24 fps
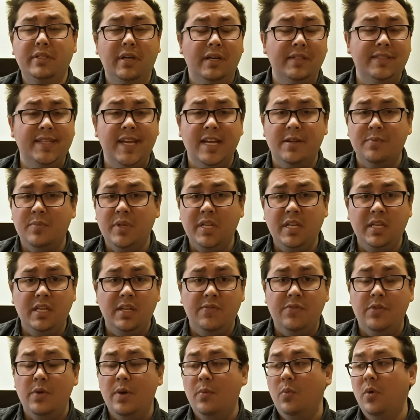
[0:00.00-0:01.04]
contact me
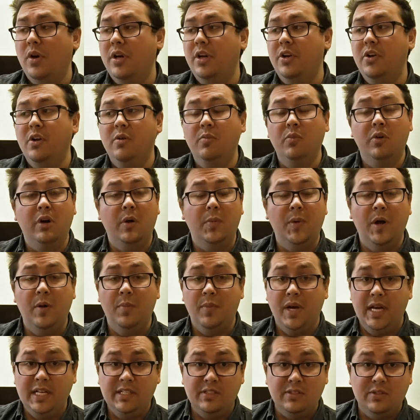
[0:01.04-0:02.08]
if you want to know more about
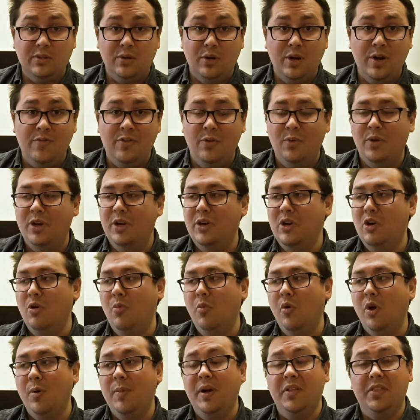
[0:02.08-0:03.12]
my story, if you want to know
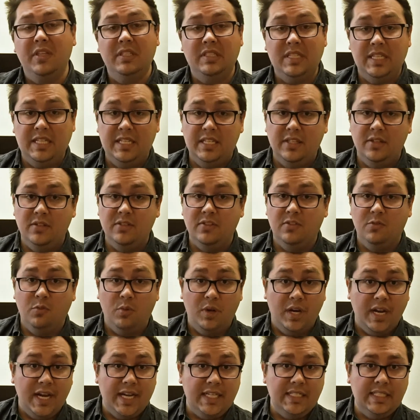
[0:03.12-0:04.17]
more about the details of
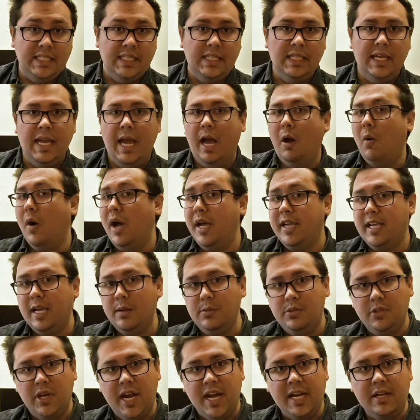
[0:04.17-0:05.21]
what I did, how I
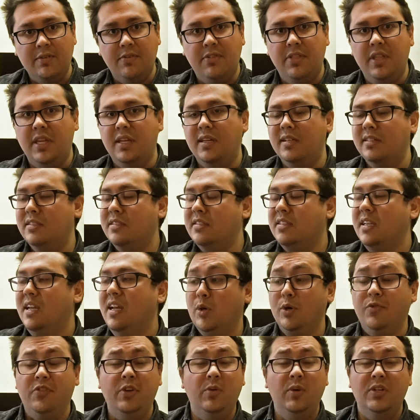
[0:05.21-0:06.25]
kept track of things,
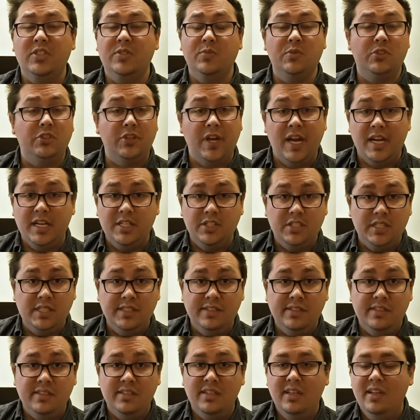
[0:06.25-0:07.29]
or if you want some
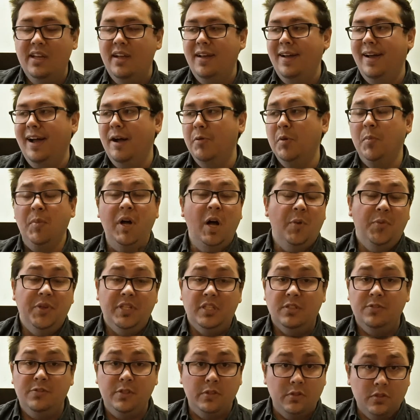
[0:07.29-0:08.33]
strategies. I'm
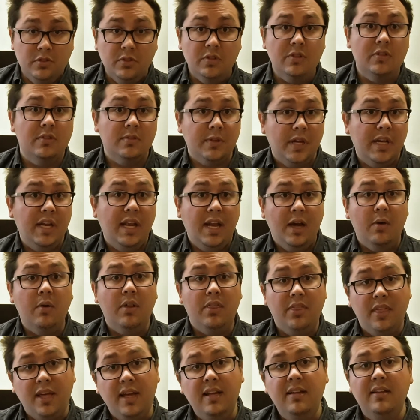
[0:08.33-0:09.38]
helping a few students right now
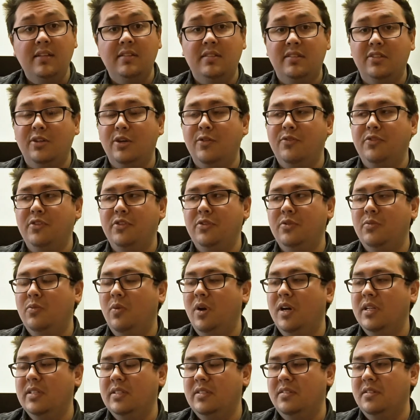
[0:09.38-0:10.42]
with that. So if you
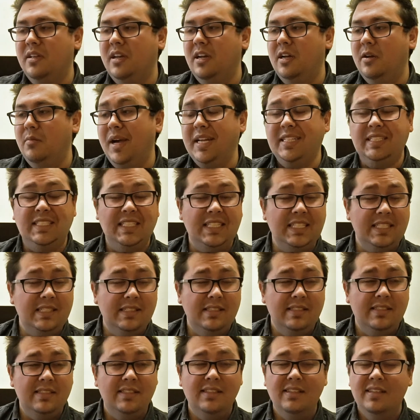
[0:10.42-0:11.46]
want some
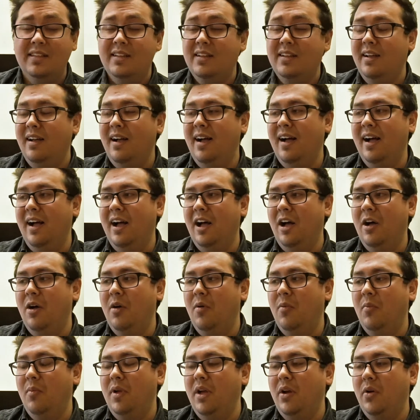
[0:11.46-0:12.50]
ideas
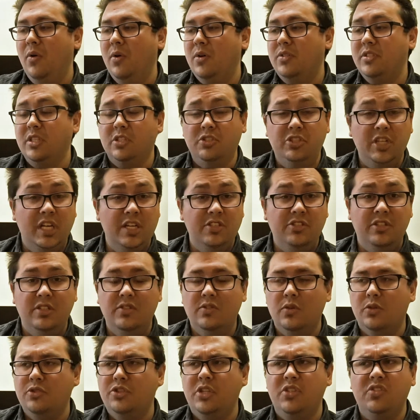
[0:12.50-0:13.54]
or suggestions
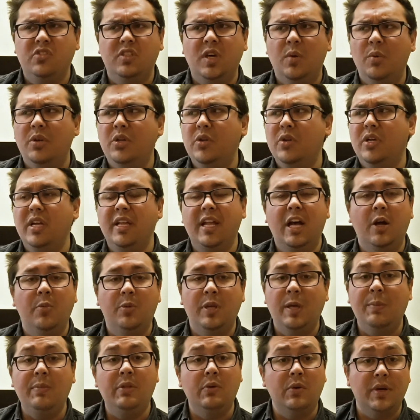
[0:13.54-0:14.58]
or just someone who can help
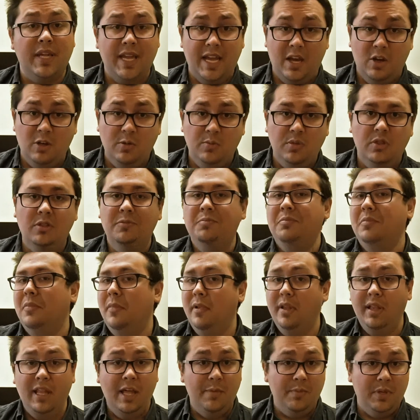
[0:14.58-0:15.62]
keep you accountable,
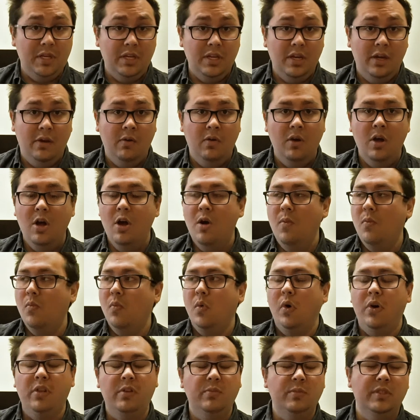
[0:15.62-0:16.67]
let me know.
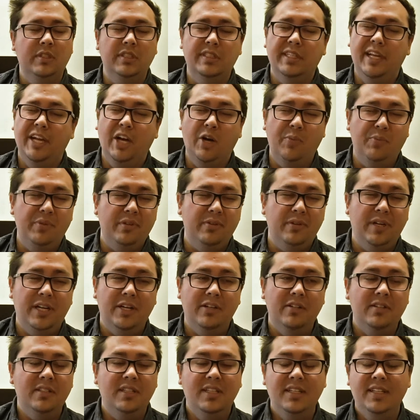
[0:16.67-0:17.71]
More than willing to help you
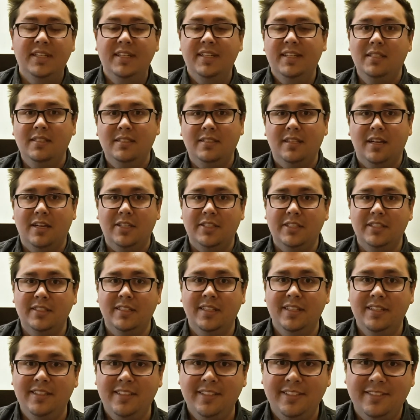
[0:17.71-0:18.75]
out. Talk to you
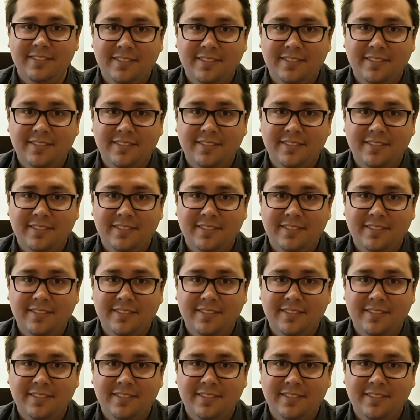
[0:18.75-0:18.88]
later.